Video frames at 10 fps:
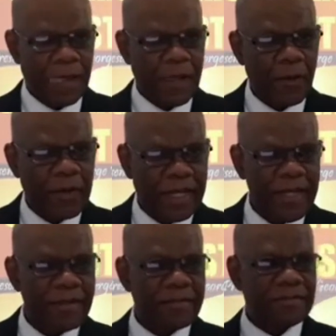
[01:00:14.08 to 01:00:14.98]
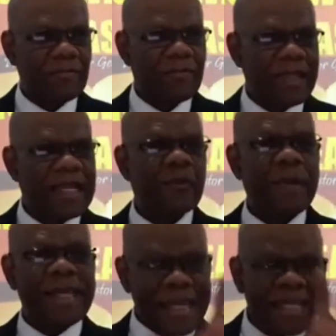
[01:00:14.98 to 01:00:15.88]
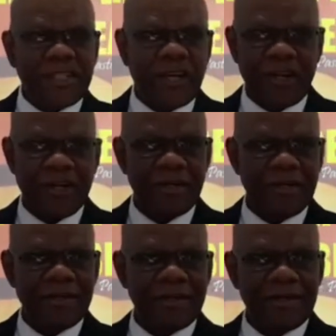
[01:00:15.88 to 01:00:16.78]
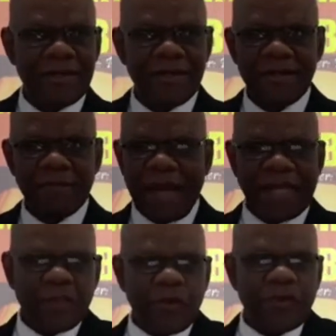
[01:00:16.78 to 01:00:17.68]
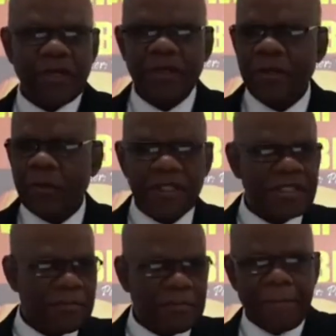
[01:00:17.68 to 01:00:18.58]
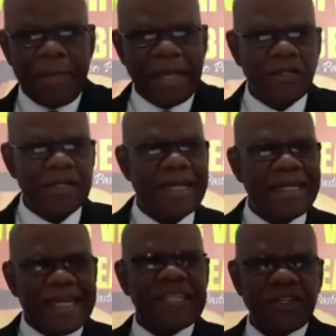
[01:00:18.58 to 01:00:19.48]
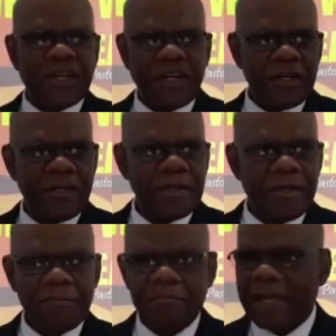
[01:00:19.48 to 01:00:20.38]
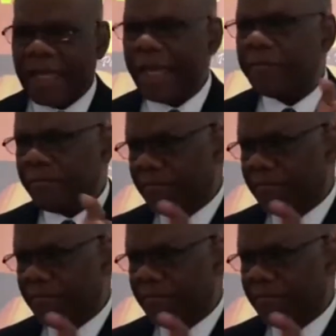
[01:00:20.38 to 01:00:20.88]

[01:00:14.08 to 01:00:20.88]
Okay? That is when Easter, Passover, was abandoned and Easter became